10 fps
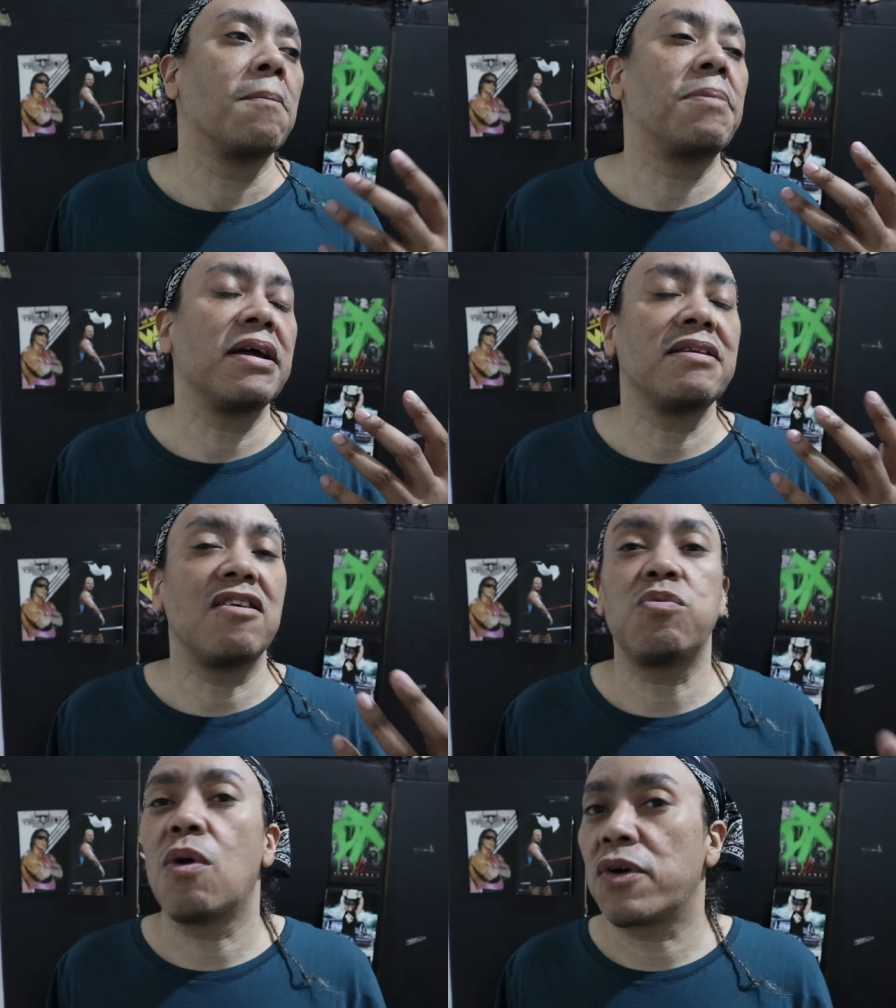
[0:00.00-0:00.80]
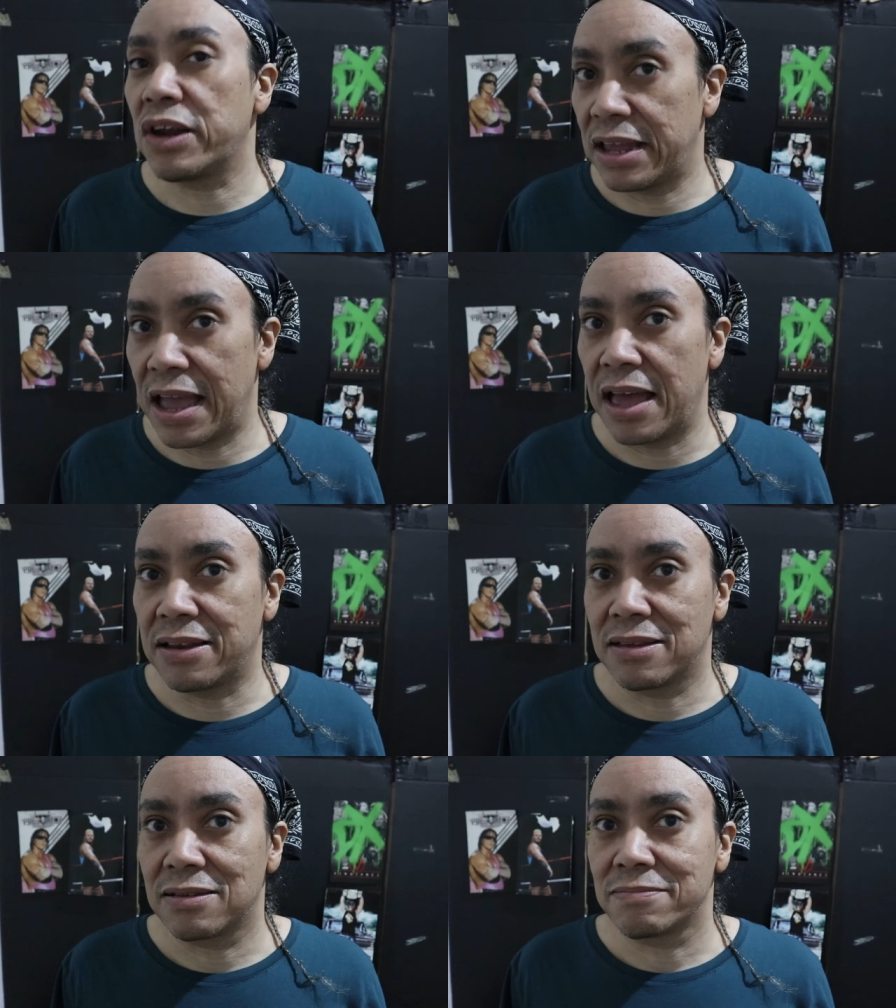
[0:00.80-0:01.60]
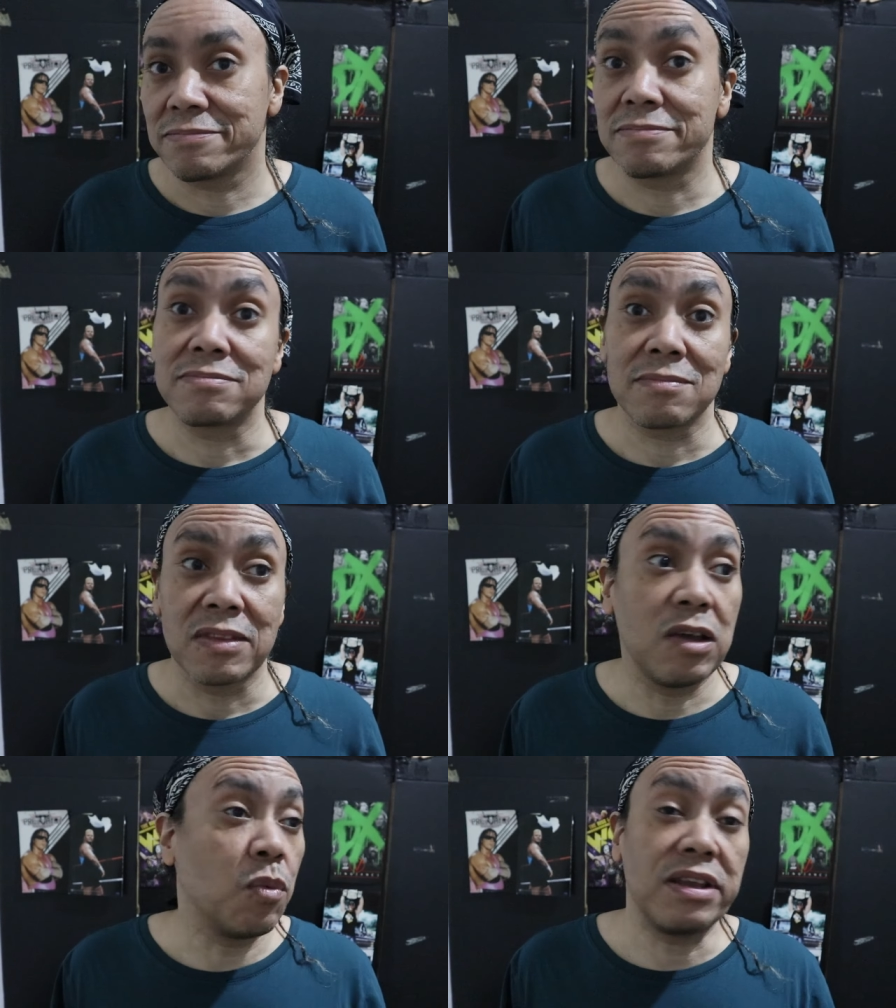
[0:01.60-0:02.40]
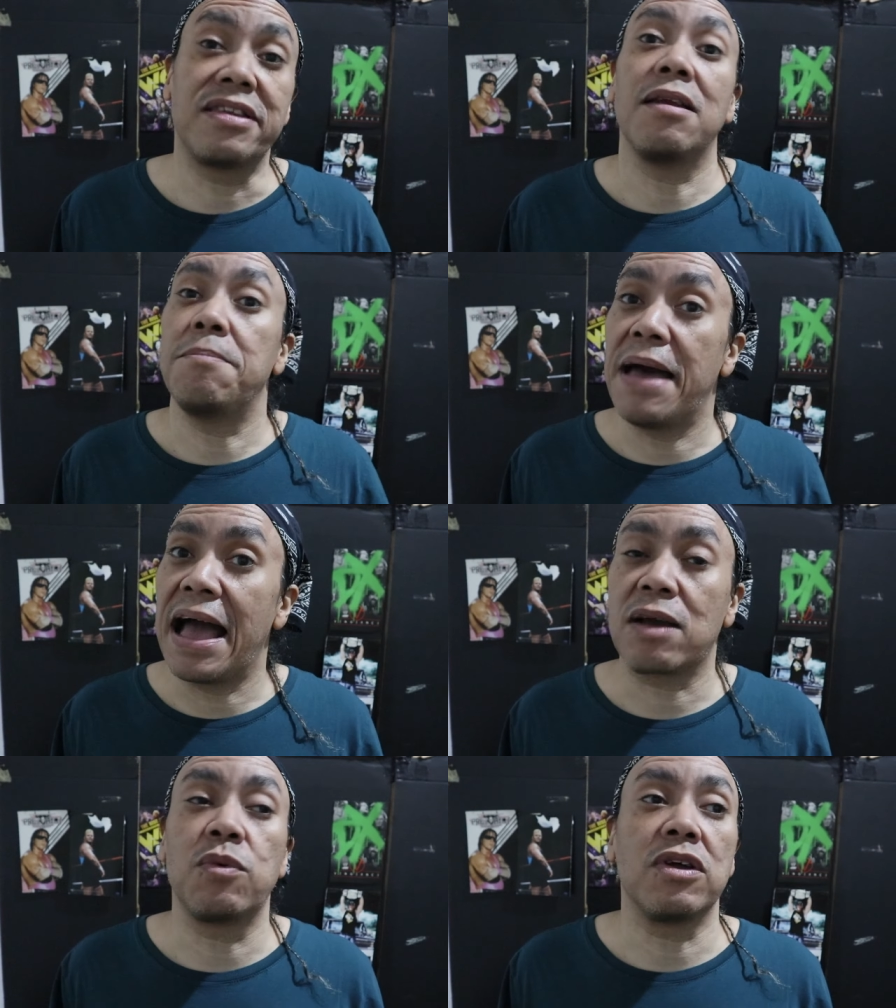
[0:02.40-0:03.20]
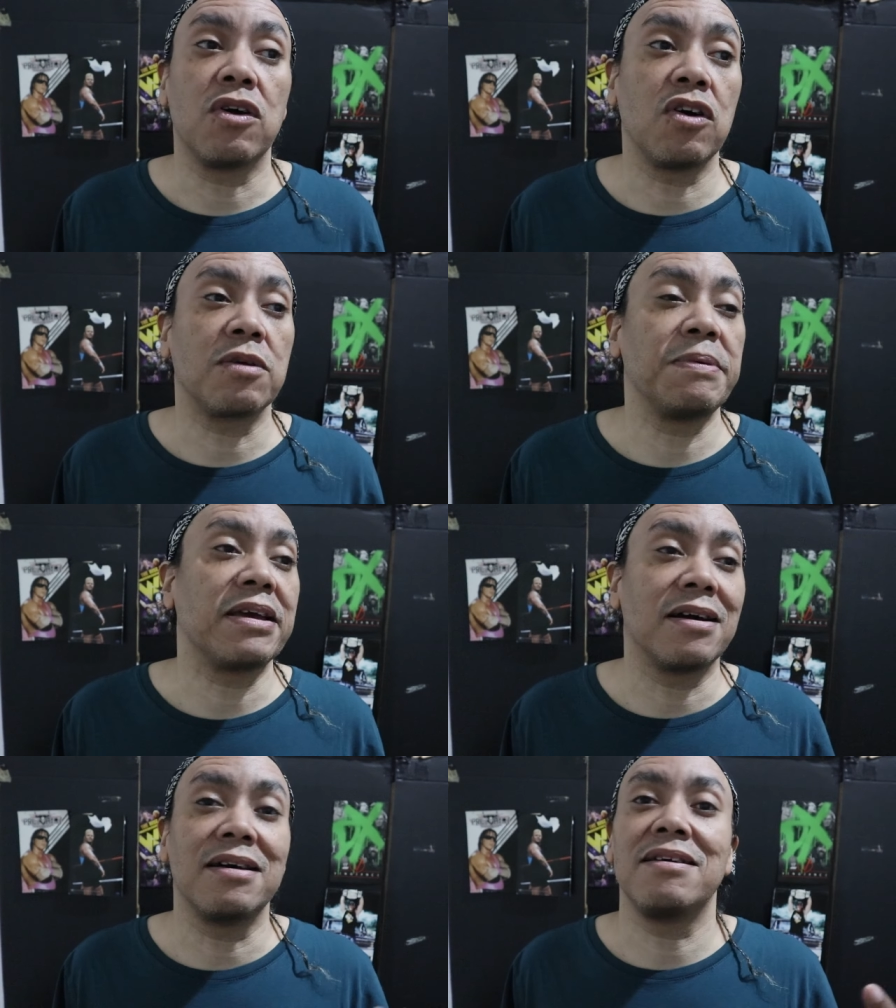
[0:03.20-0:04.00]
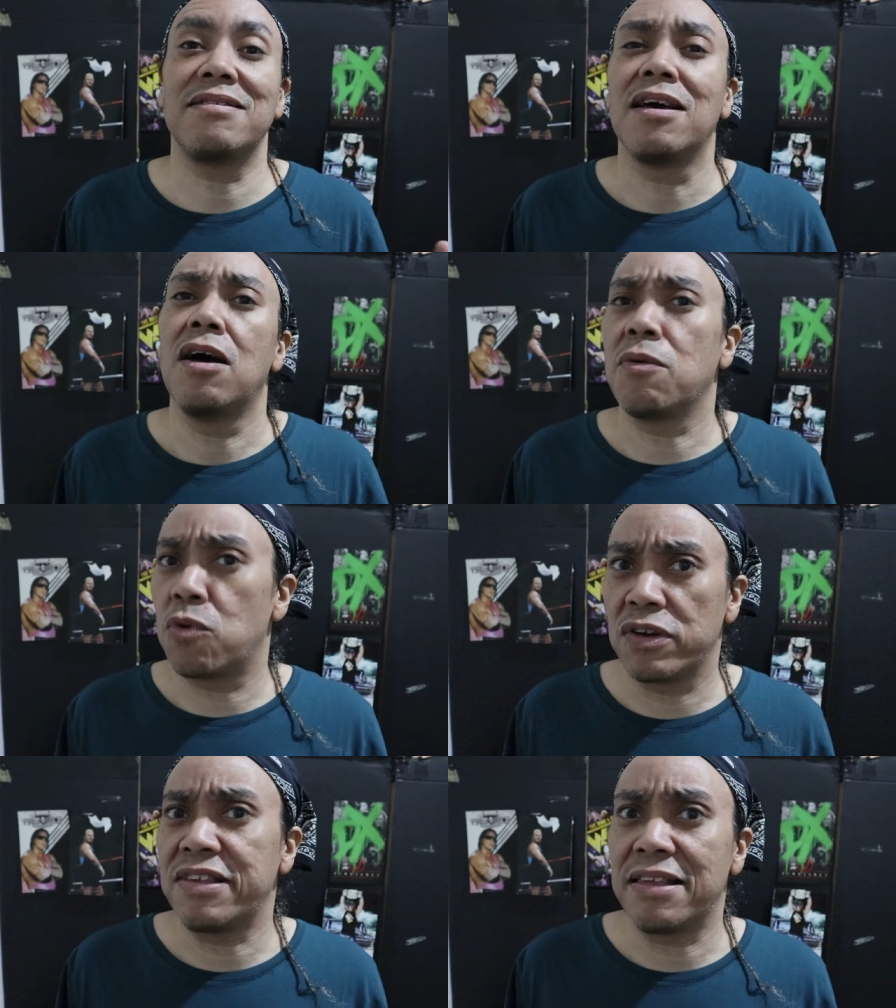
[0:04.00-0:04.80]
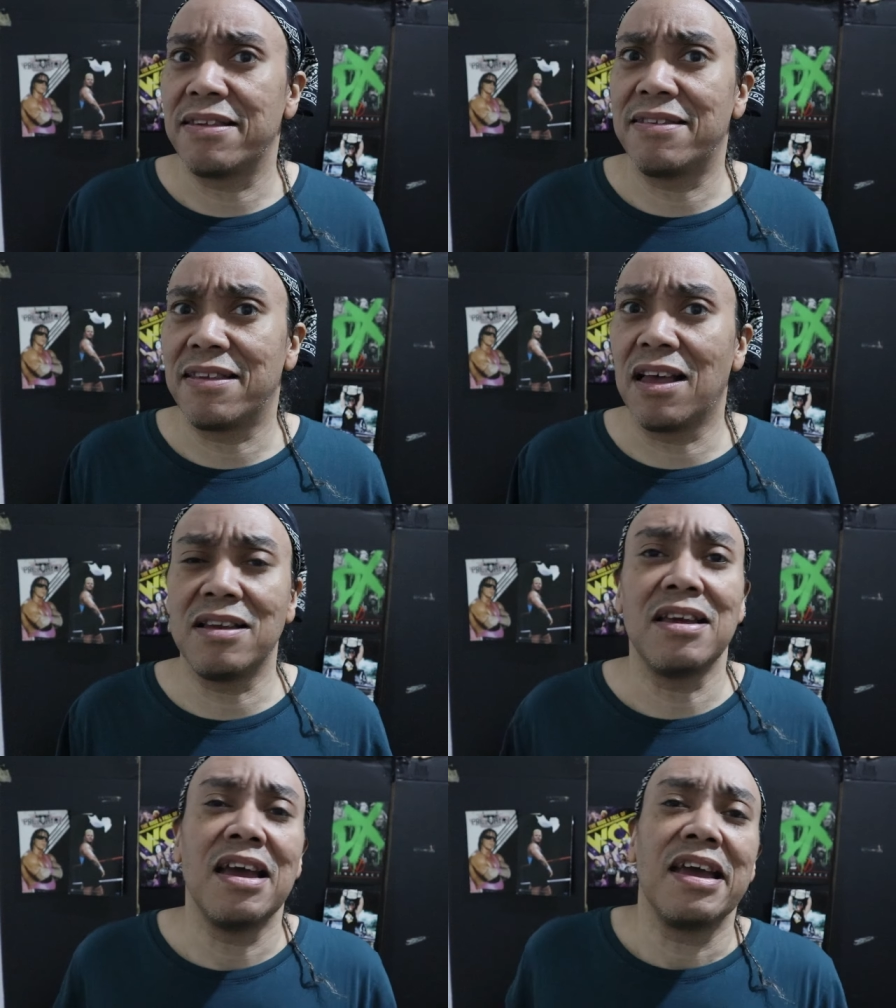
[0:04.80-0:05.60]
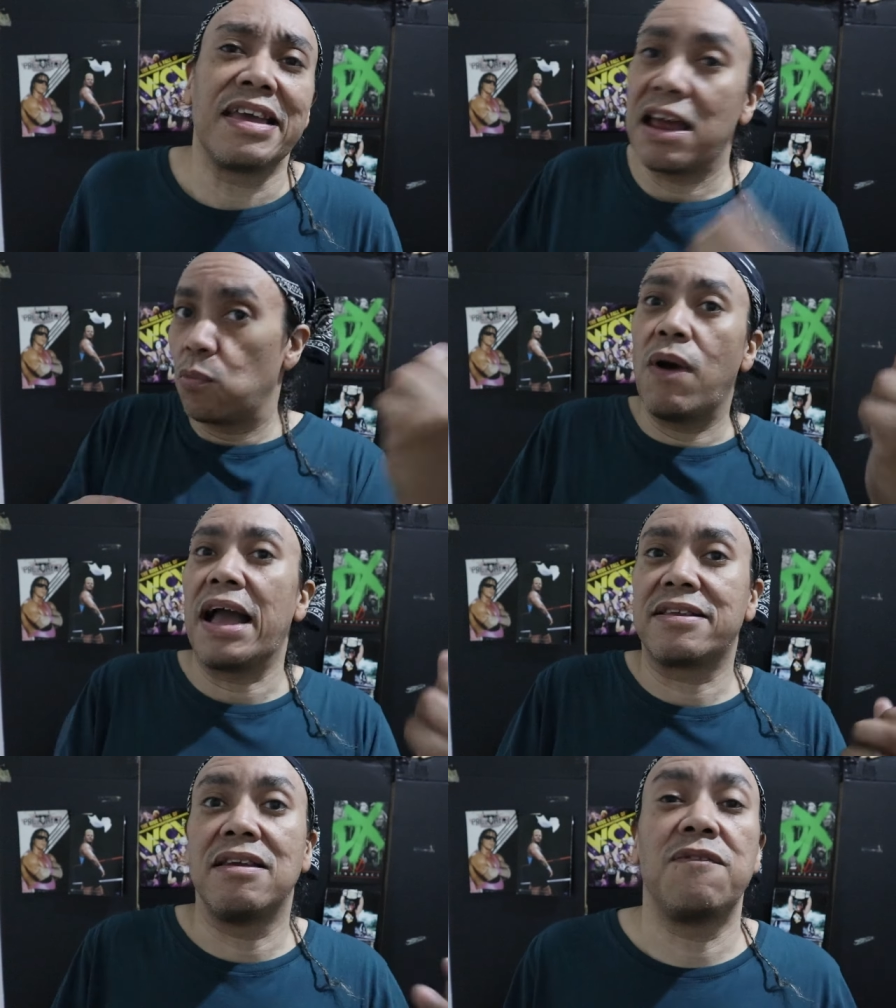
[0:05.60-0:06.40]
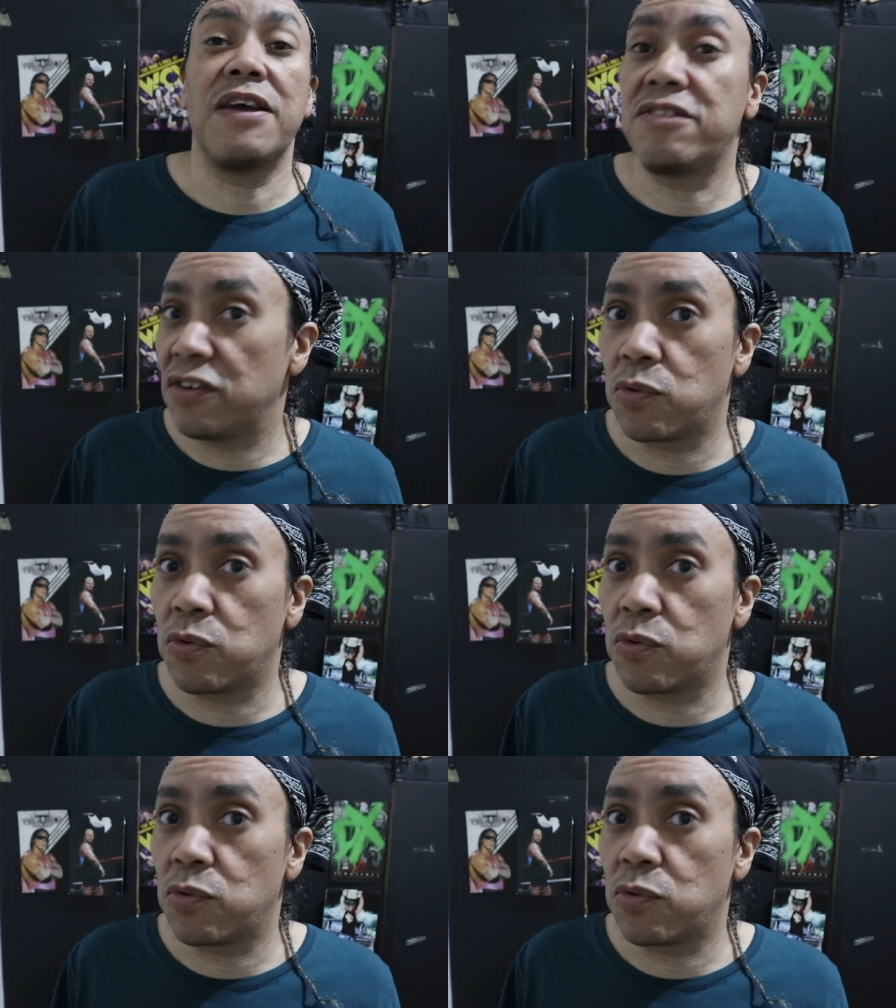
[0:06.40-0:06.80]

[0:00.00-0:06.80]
But this we're gonna get. He went to the back with Hook because, of course, that's his son getting whacked in the face.